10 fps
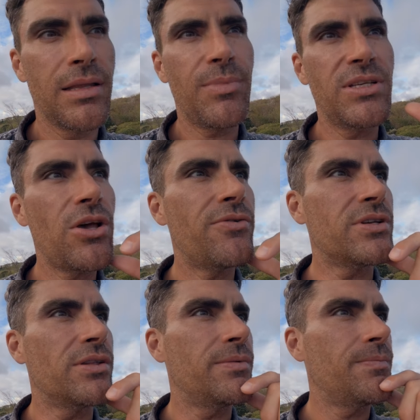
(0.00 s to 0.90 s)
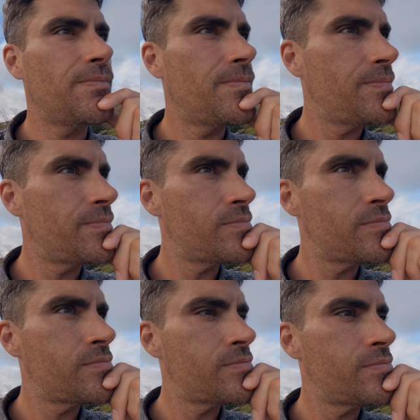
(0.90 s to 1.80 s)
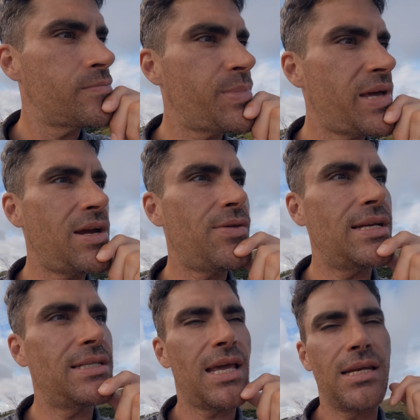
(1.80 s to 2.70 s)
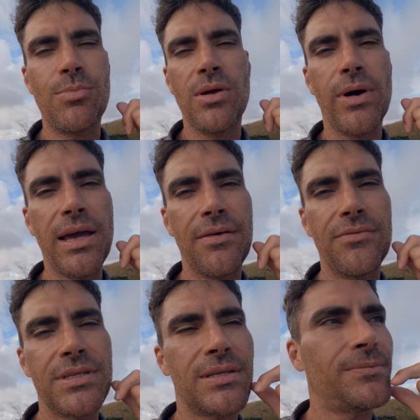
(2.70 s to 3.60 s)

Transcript: there'd be surfers on them. But here they just get to be waves.